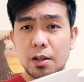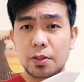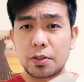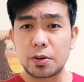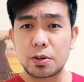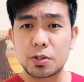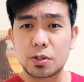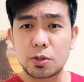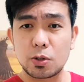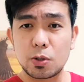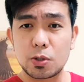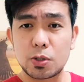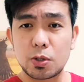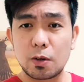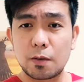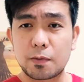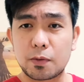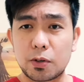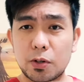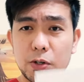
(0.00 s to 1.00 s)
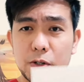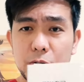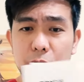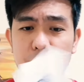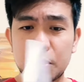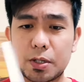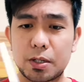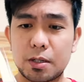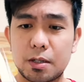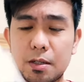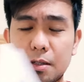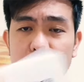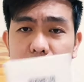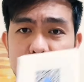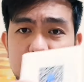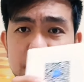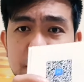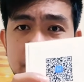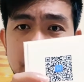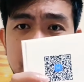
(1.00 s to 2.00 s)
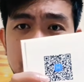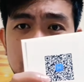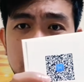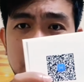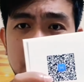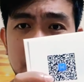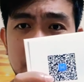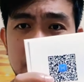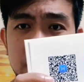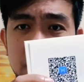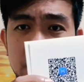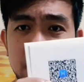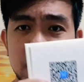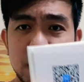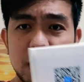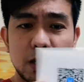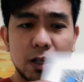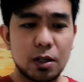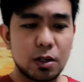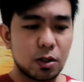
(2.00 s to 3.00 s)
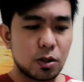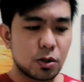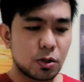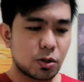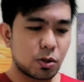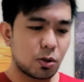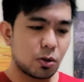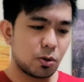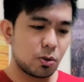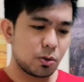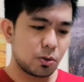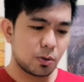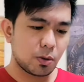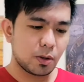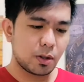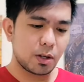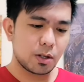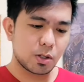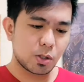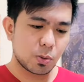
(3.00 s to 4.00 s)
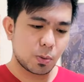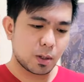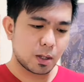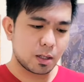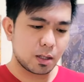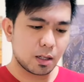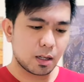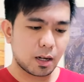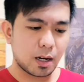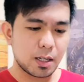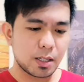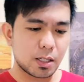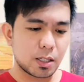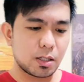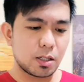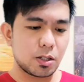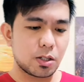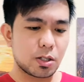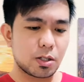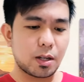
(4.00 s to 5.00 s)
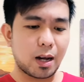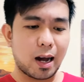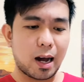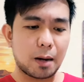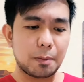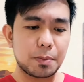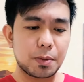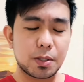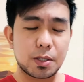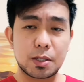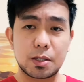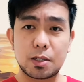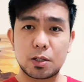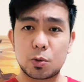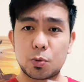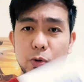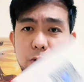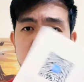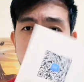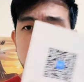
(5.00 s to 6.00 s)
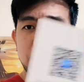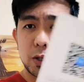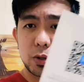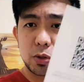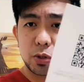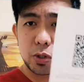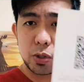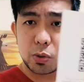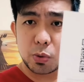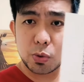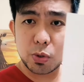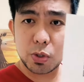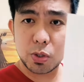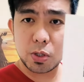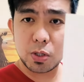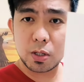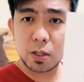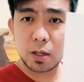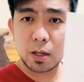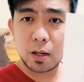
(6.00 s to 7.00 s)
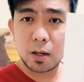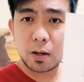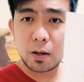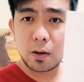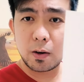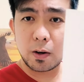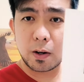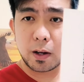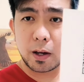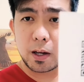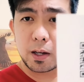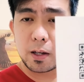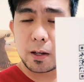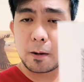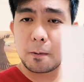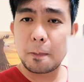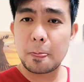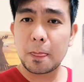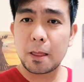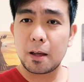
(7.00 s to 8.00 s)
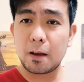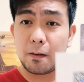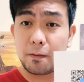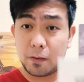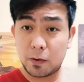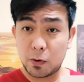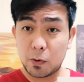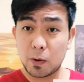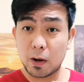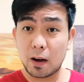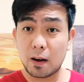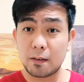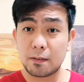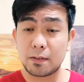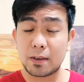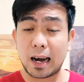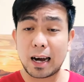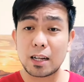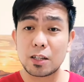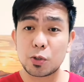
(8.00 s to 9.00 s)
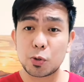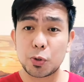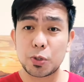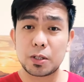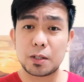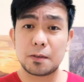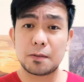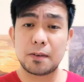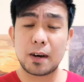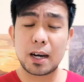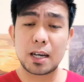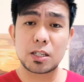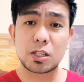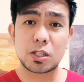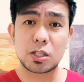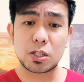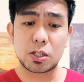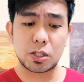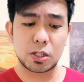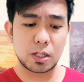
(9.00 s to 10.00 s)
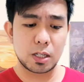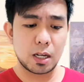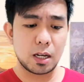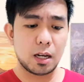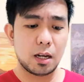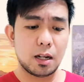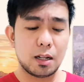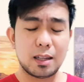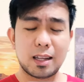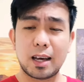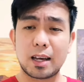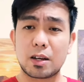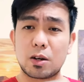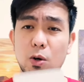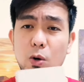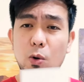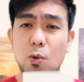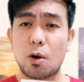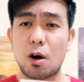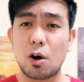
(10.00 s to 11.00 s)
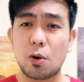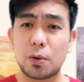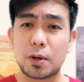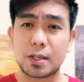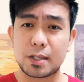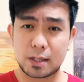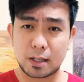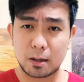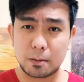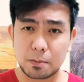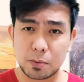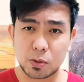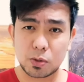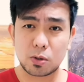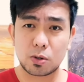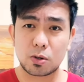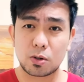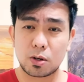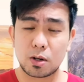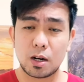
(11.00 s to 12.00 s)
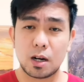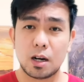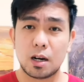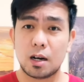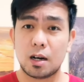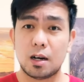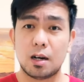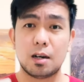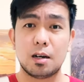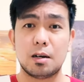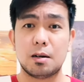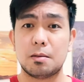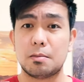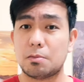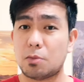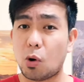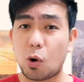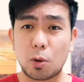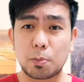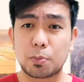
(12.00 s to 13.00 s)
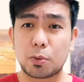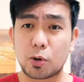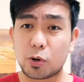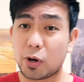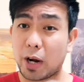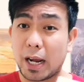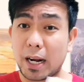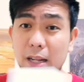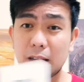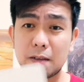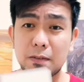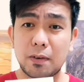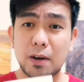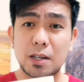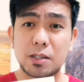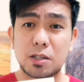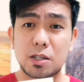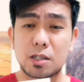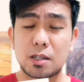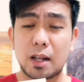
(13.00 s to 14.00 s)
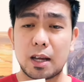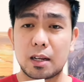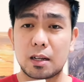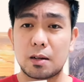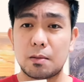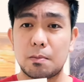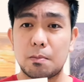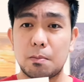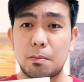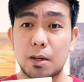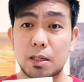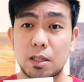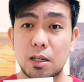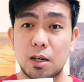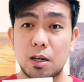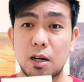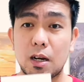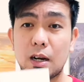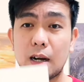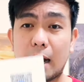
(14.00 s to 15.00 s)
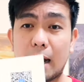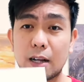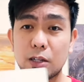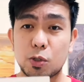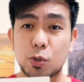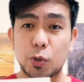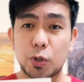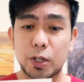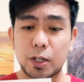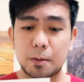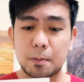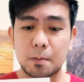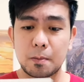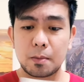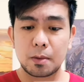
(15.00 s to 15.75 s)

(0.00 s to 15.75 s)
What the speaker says: there's also of course the manual. So this one guys, this is the apps that we're going to use. Okay, if you have Android devices like Huawei, Samsung, or for any devices like, but Android,